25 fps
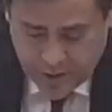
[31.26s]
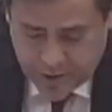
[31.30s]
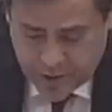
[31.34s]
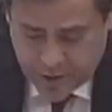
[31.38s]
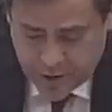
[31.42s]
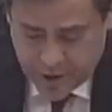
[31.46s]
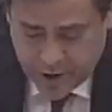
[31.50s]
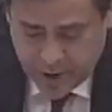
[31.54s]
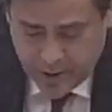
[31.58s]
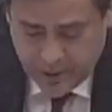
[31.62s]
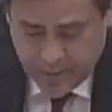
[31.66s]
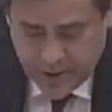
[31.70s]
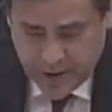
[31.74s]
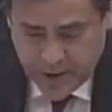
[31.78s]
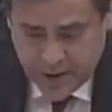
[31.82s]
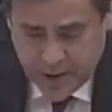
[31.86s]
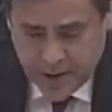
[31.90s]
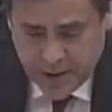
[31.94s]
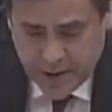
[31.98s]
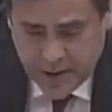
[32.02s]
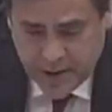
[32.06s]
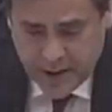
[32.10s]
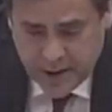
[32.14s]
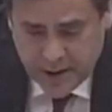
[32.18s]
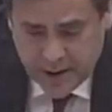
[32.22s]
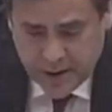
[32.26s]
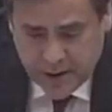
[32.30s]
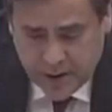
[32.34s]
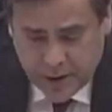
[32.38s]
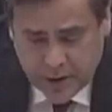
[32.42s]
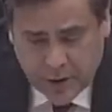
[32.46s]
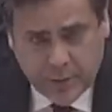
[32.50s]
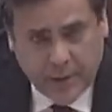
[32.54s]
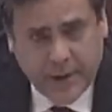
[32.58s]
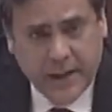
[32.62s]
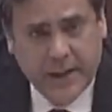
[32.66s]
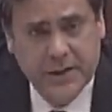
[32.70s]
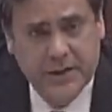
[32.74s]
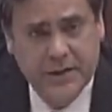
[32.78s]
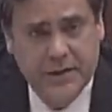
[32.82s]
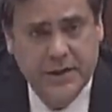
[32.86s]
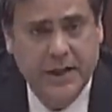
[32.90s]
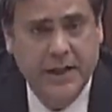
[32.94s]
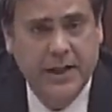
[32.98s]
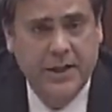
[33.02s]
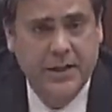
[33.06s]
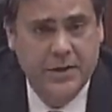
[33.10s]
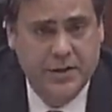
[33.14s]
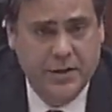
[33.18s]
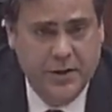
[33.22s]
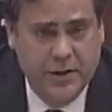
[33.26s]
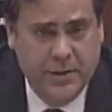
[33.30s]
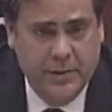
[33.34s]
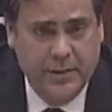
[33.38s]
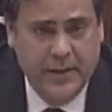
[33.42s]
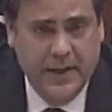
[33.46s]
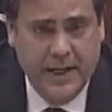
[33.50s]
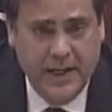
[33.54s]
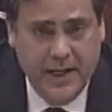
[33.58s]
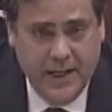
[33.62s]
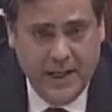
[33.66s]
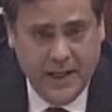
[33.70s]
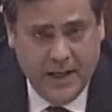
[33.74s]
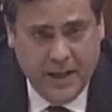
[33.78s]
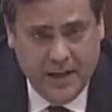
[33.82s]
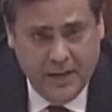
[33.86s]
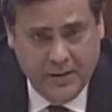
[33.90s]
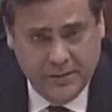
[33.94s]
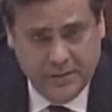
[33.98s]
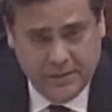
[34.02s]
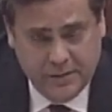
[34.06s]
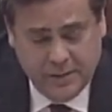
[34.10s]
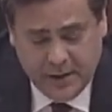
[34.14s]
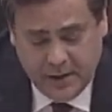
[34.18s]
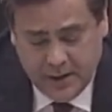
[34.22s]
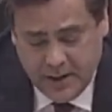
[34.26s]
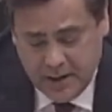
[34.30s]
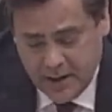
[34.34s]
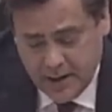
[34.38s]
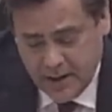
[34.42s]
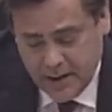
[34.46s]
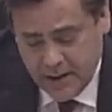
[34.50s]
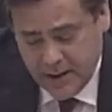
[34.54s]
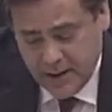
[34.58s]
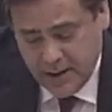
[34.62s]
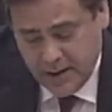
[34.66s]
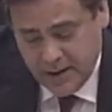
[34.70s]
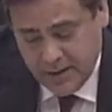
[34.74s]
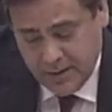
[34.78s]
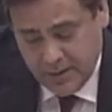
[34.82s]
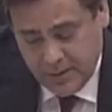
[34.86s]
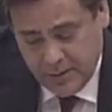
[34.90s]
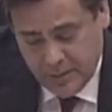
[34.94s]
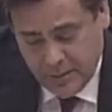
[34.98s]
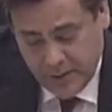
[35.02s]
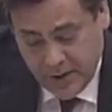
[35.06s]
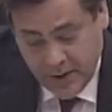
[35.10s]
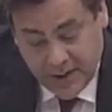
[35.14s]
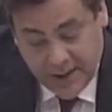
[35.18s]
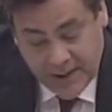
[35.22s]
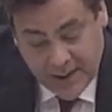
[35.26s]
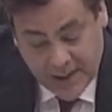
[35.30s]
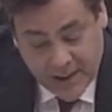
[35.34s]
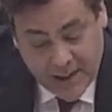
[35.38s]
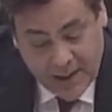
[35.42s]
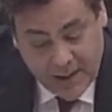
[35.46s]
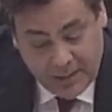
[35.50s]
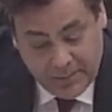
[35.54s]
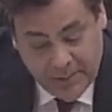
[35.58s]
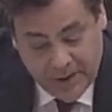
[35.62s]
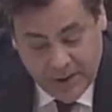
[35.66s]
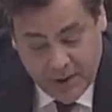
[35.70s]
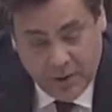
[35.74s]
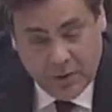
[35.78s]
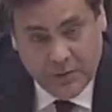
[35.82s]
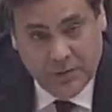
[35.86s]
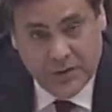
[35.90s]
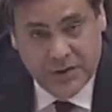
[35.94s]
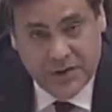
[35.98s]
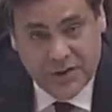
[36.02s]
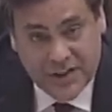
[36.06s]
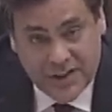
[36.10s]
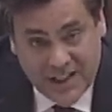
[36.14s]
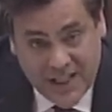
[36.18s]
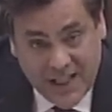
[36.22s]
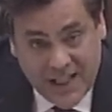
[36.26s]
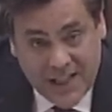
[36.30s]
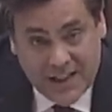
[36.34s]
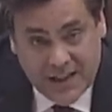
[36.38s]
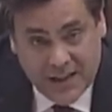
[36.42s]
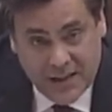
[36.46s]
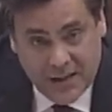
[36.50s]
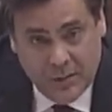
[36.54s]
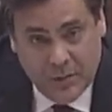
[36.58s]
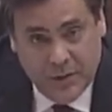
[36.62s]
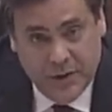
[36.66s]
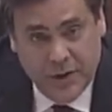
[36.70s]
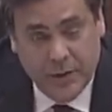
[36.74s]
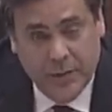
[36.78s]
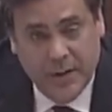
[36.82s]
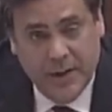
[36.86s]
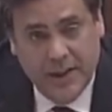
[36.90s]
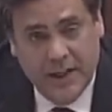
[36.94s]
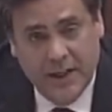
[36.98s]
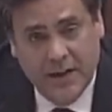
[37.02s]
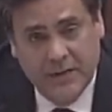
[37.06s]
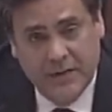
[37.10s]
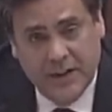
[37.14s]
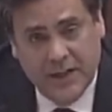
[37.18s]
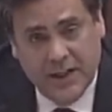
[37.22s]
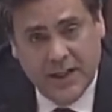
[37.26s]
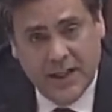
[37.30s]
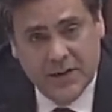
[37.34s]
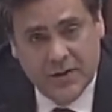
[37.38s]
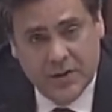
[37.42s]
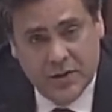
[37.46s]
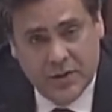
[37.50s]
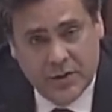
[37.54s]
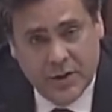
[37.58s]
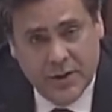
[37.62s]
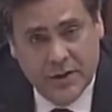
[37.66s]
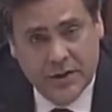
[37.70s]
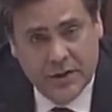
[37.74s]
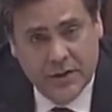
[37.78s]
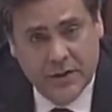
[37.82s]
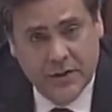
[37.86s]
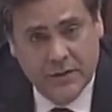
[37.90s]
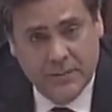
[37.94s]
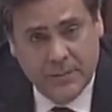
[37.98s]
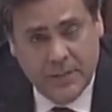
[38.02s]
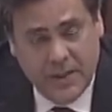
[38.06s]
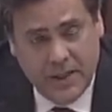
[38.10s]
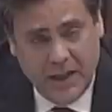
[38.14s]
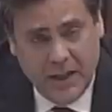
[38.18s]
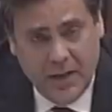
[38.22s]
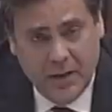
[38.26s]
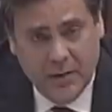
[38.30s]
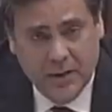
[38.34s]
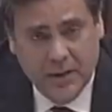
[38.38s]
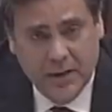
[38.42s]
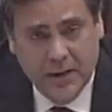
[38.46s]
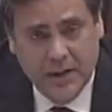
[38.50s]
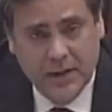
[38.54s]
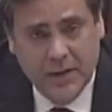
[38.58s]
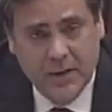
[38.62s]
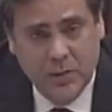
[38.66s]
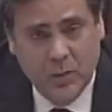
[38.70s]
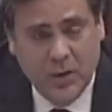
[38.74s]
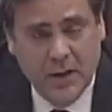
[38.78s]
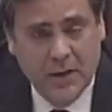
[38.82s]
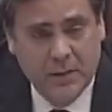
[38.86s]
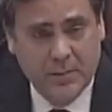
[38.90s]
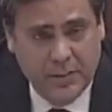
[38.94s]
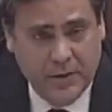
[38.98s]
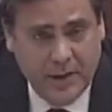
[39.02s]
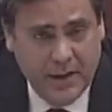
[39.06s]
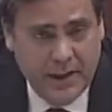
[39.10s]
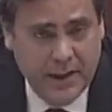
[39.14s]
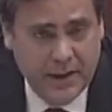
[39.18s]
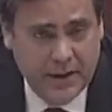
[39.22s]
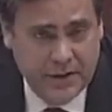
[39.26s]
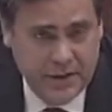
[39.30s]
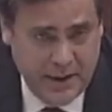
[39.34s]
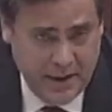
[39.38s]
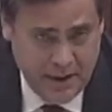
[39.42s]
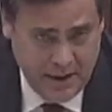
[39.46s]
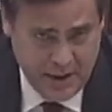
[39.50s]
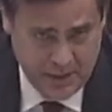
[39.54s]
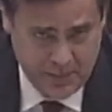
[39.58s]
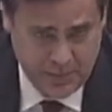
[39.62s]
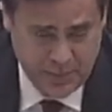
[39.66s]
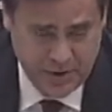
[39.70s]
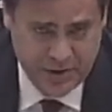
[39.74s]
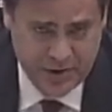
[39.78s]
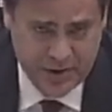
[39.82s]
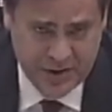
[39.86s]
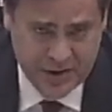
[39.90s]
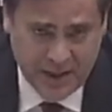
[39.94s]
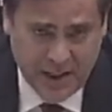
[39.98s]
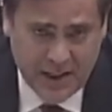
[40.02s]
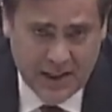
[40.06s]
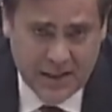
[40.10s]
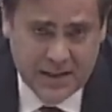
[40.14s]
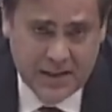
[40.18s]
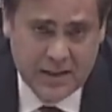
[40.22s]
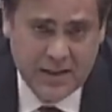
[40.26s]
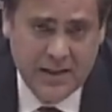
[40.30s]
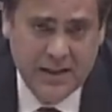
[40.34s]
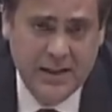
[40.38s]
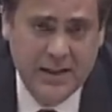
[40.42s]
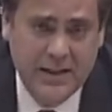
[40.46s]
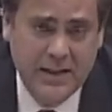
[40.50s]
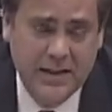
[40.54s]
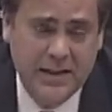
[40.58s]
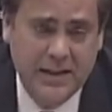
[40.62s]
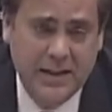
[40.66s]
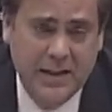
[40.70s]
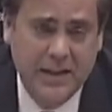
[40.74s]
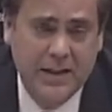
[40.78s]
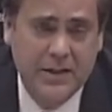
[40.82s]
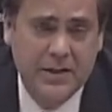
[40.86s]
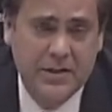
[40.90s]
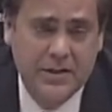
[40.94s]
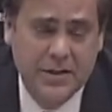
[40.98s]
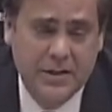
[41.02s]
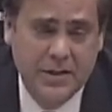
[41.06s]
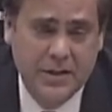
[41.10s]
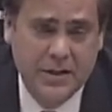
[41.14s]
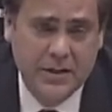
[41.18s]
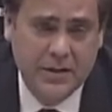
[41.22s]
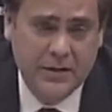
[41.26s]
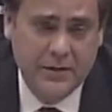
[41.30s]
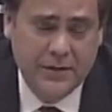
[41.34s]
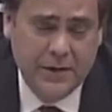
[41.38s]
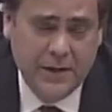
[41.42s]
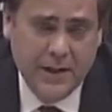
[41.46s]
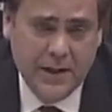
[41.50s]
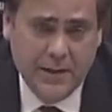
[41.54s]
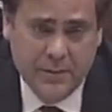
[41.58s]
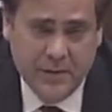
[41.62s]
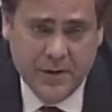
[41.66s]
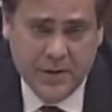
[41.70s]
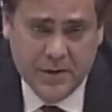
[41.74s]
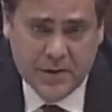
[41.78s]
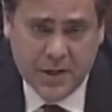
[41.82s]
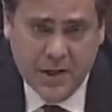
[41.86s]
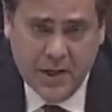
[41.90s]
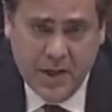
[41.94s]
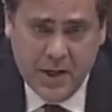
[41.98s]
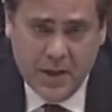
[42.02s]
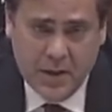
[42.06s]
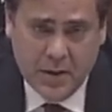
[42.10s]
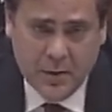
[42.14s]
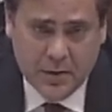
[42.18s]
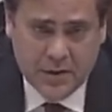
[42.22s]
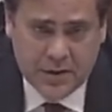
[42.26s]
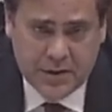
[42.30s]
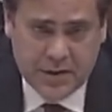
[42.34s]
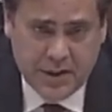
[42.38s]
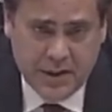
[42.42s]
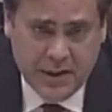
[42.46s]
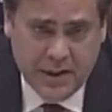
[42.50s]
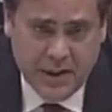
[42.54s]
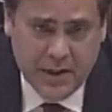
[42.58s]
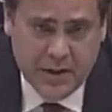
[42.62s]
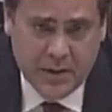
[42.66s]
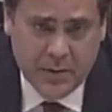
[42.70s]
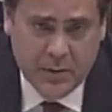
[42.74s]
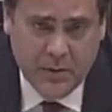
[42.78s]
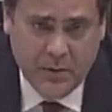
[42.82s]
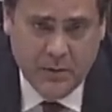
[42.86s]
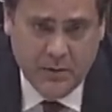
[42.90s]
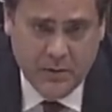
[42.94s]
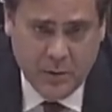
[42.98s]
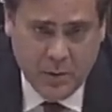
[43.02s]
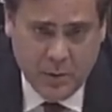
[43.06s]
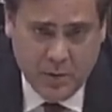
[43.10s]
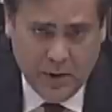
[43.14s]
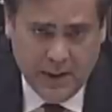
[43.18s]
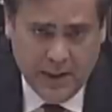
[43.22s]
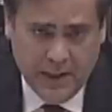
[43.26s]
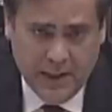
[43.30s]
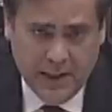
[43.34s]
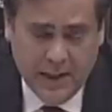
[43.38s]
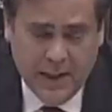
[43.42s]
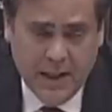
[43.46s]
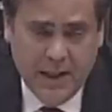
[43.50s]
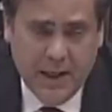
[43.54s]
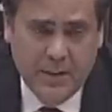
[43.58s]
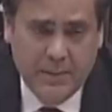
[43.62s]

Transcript: you, Mr. Chairman. The greatest danger that we have really cannot be overstated when you have the concentration of power in one branch. That is precisely the danger that the framers were seeking to avoid.